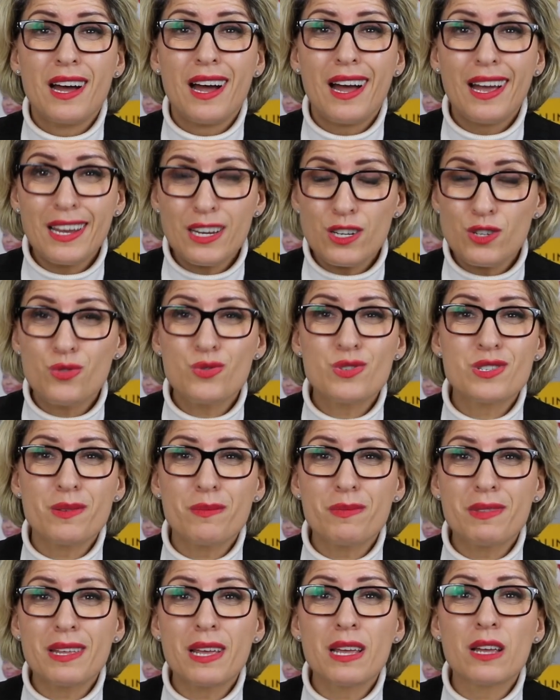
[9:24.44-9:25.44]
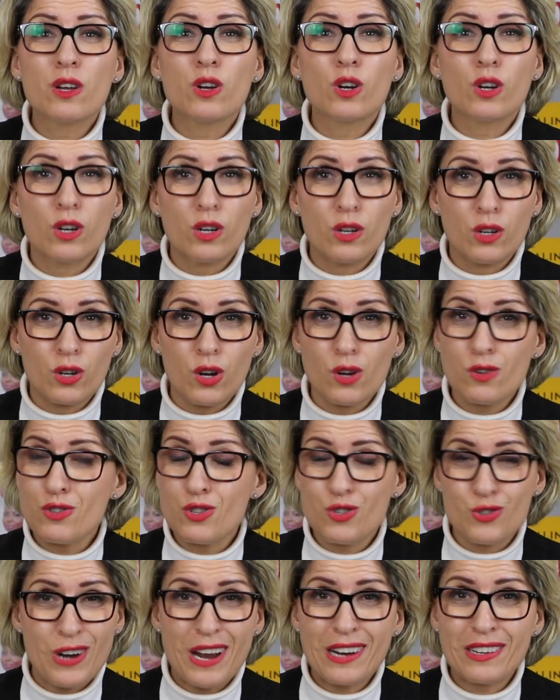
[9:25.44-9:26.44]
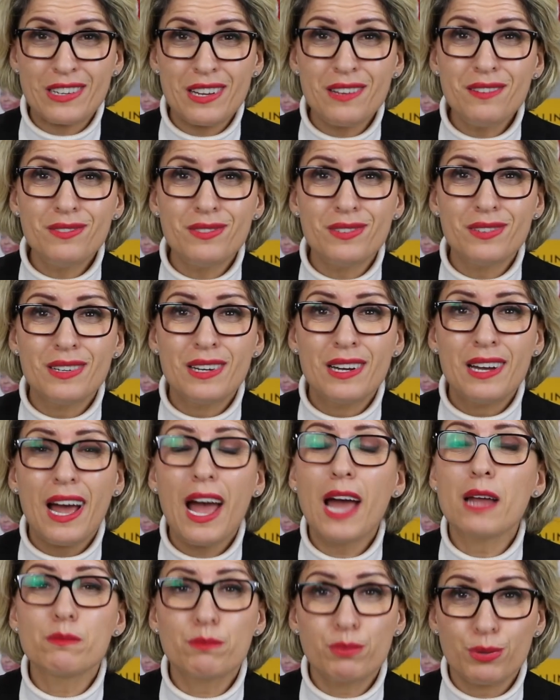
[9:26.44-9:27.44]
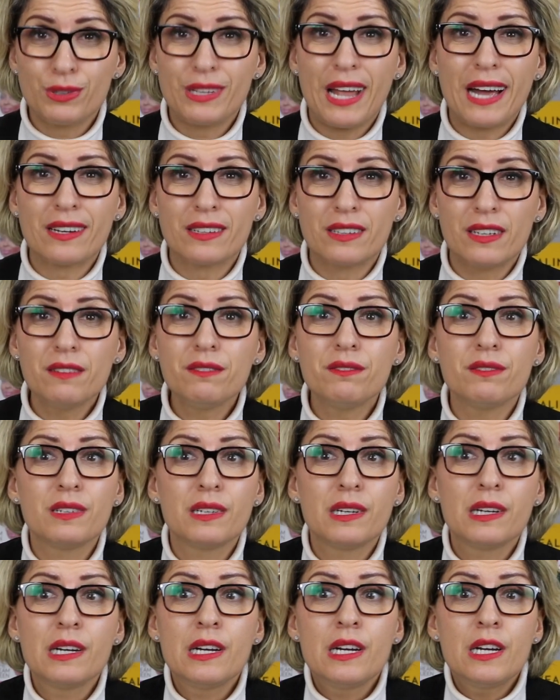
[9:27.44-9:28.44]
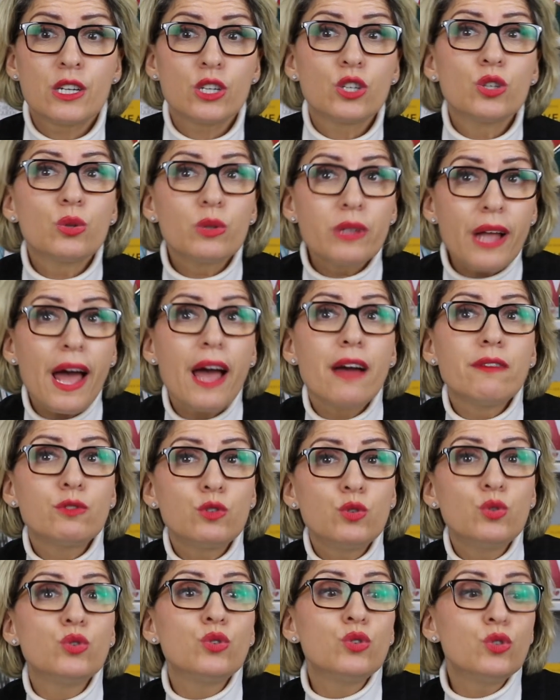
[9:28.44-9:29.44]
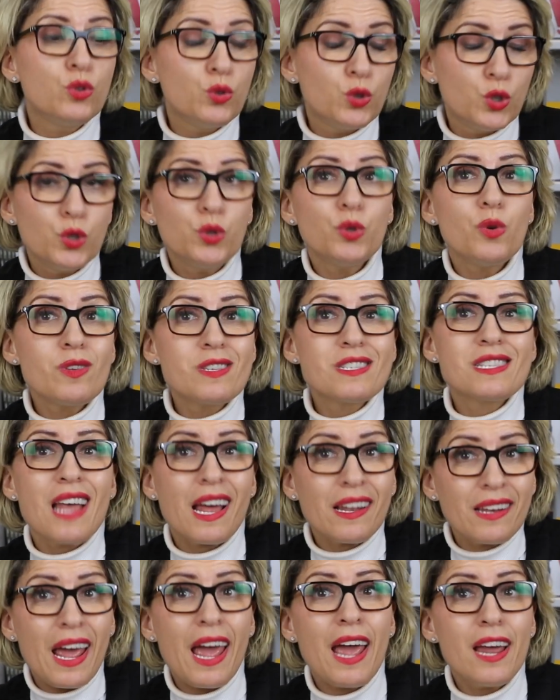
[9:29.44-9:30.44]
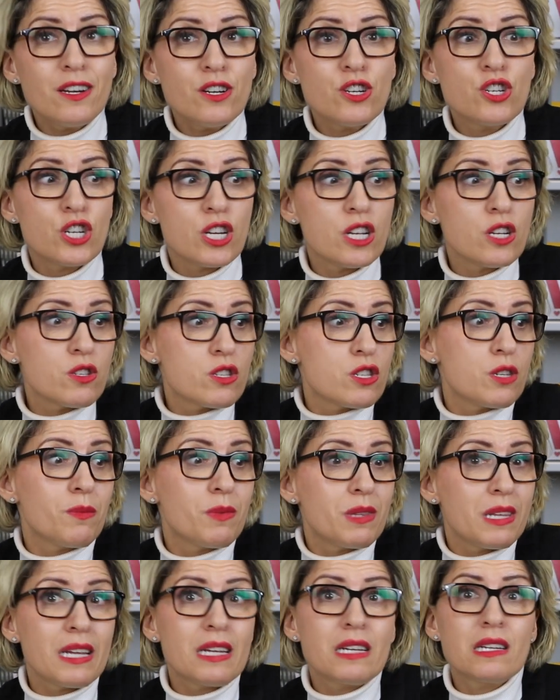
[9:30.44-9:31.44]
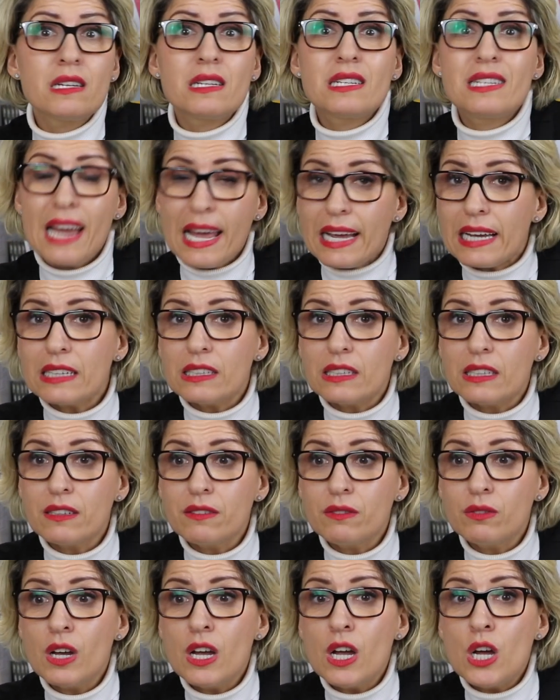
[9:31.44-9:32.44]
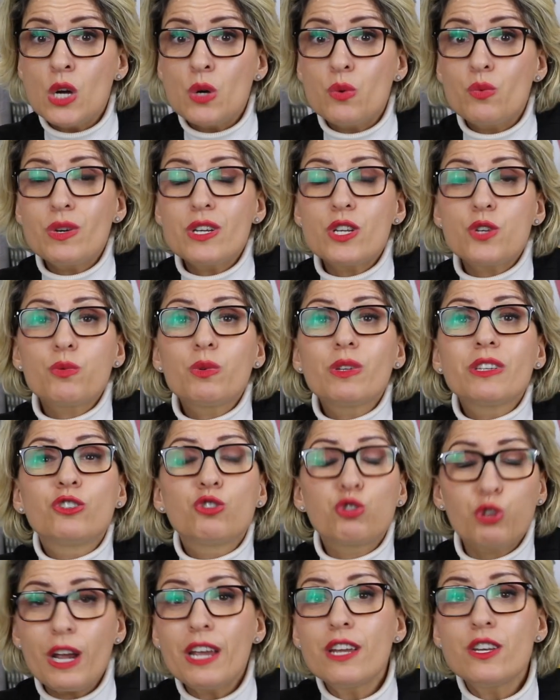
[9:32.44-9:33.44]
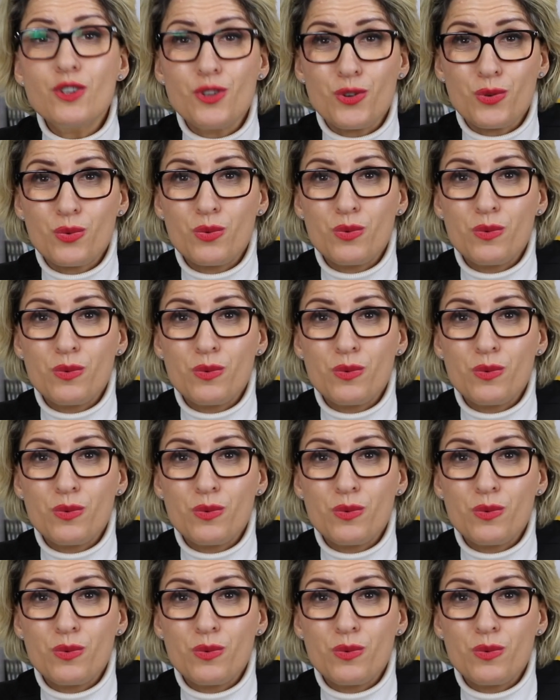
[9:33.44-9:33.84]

into something constructive and productive, you'll have to use that energy in something negative which will drain you.